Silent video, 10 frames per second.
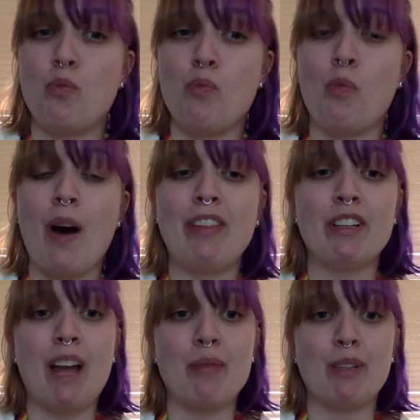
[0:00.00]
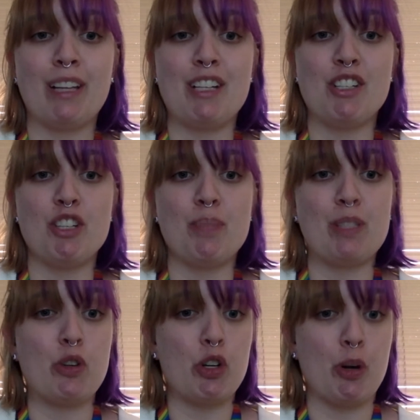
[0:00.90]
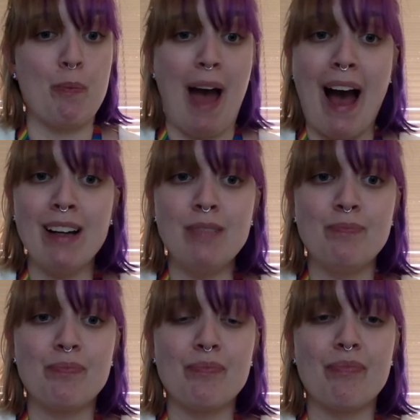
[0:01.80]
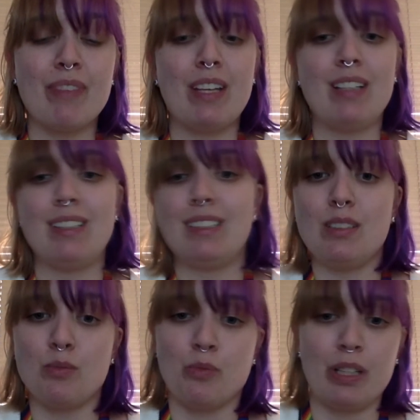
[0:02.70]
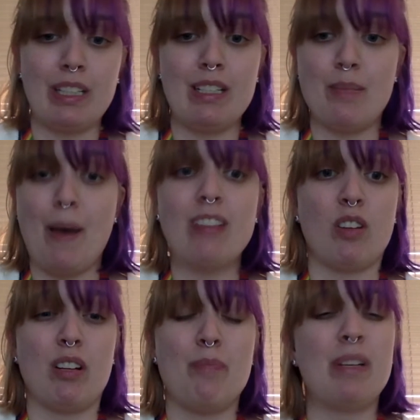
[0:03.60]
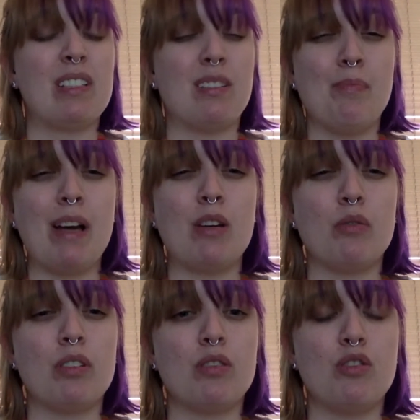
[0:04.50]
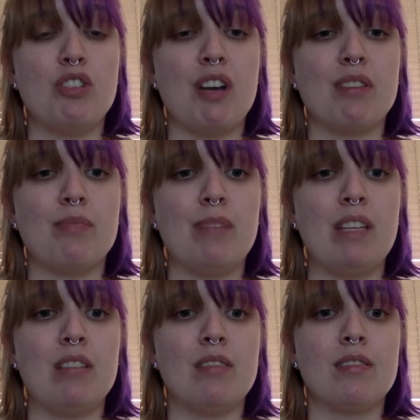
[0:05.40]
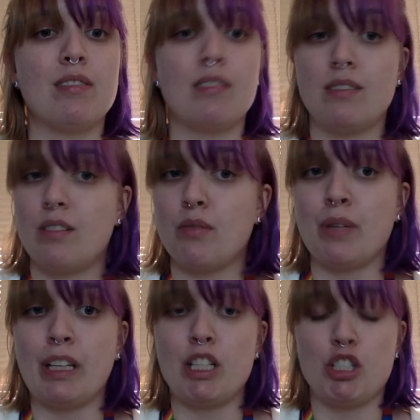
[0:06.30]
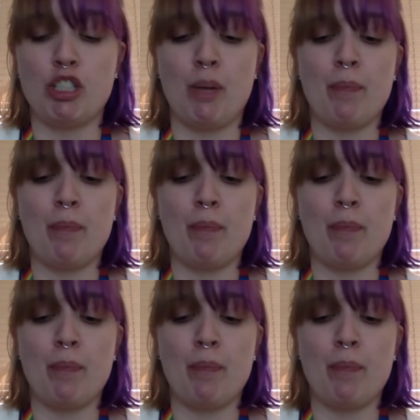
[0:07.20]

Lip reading: whether that relationship is good or bad really depends on it, but symbiosis just means relationship.